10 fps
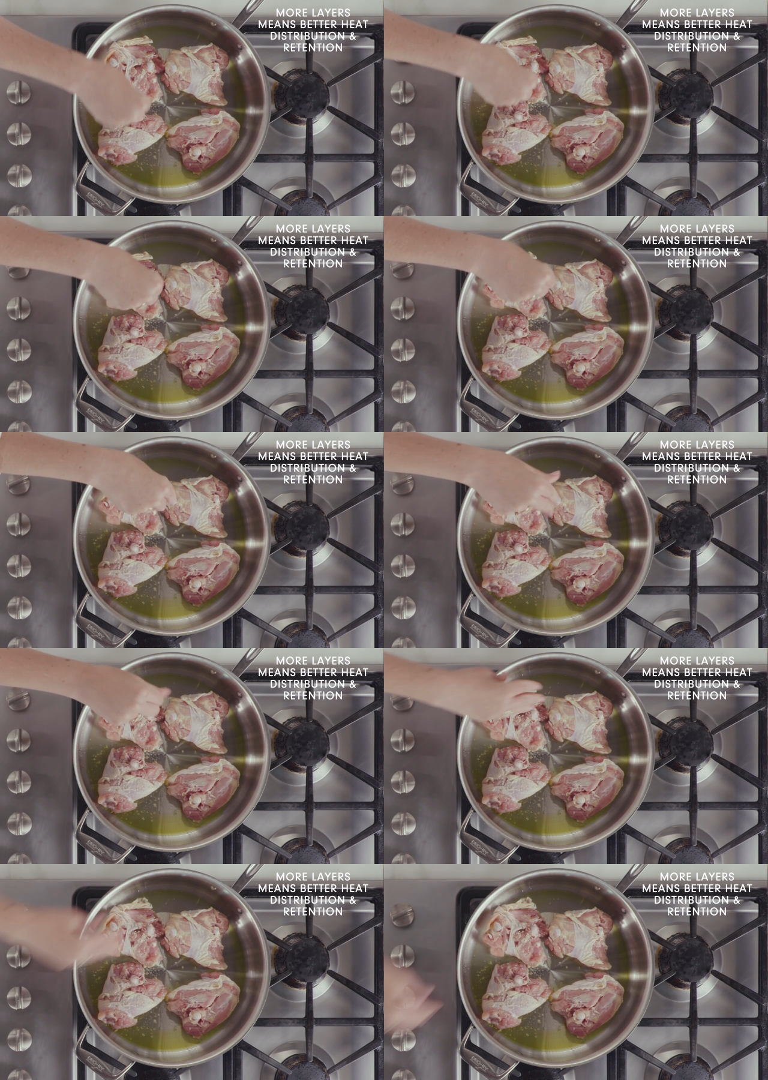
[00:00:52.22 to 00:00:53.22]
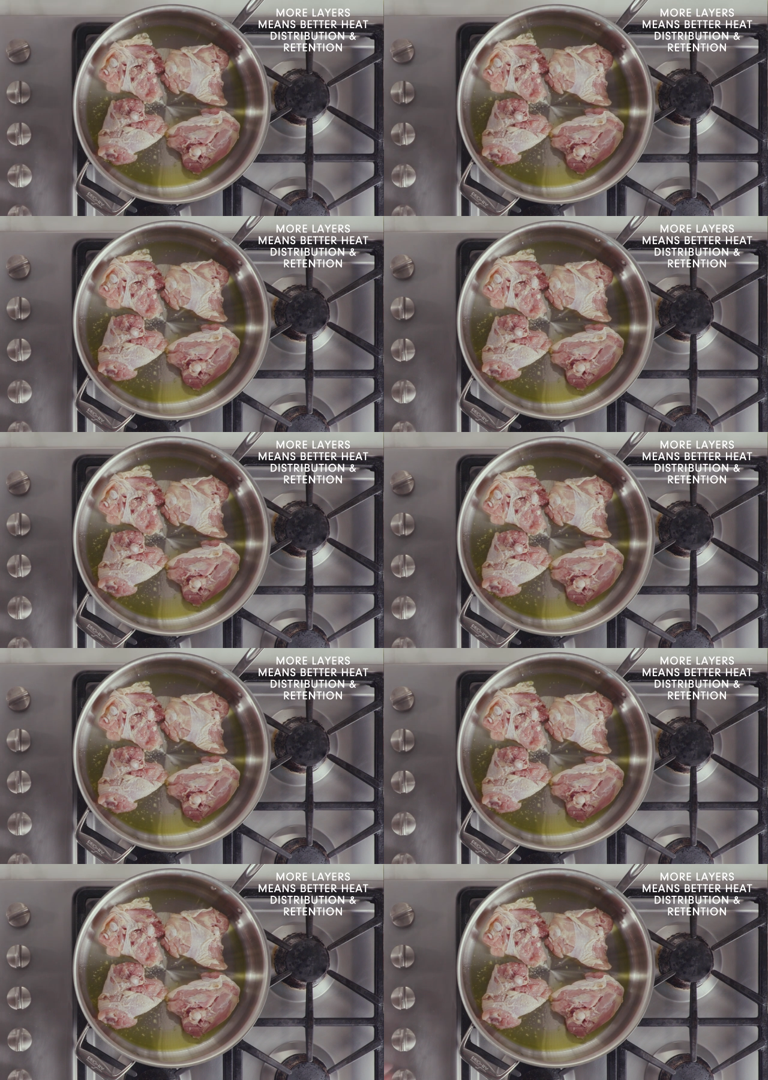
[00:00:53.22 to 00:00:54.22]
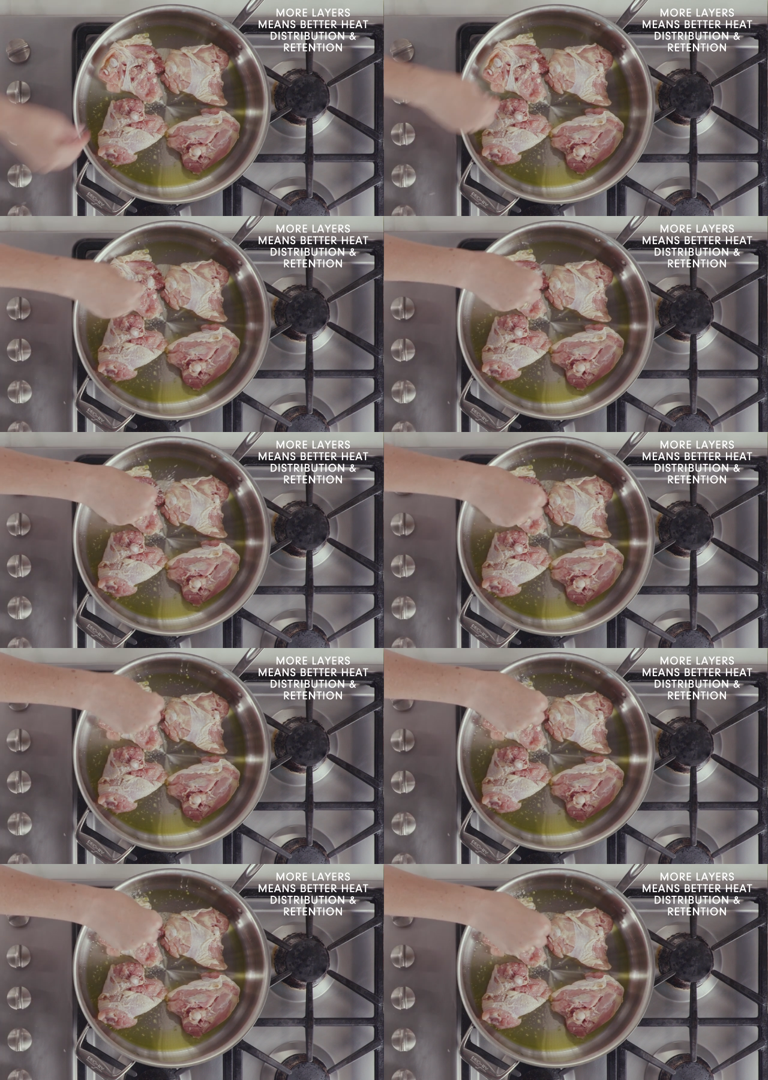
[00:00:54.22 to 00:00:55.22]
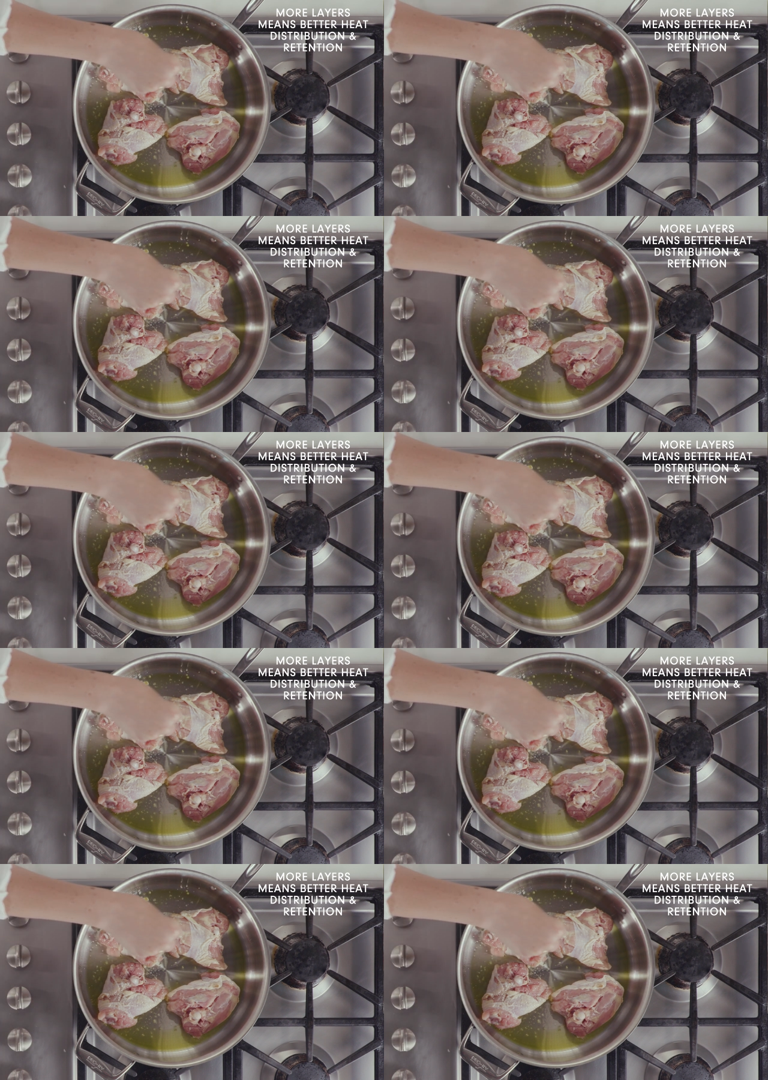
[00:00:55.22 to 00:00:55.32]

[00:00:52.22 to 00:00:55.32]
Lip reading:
[unreadable: no face in view]